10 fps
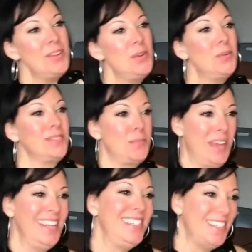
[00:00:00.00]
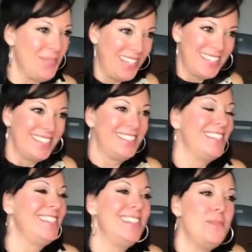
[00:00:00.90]
that we knew was a painting because
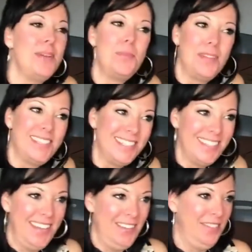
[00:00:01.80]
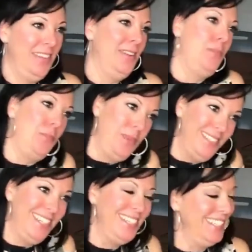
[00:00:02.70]
they made a big deal out of right. it and
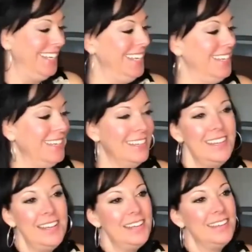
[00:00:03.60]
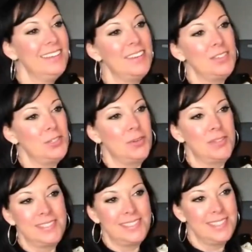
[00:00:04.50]
presented it and gave it to
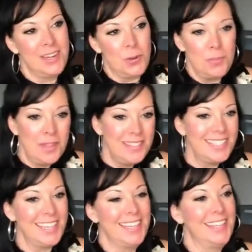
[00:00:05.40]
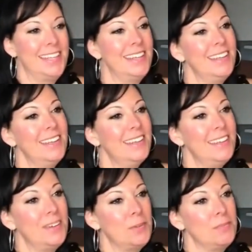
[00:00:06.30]
us in our building. And
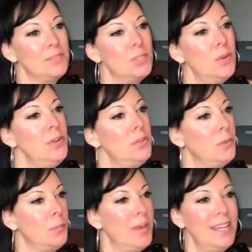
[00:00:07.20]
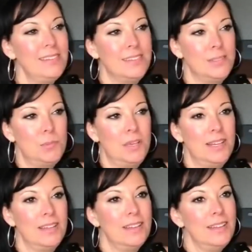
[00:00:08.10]
um, so I knew there were painters,
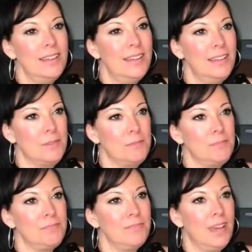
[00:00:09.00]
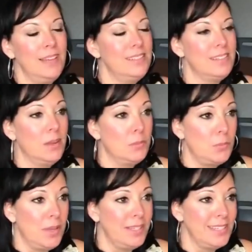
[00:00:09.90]
but um, I just thought it
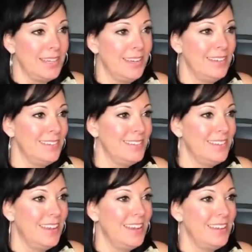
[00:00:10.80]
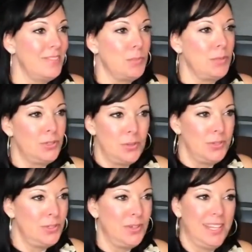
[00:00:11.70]
was painting. I didn't. Yeah. I, I never put two
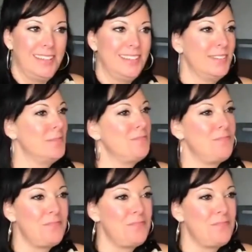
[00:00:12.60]
and two together.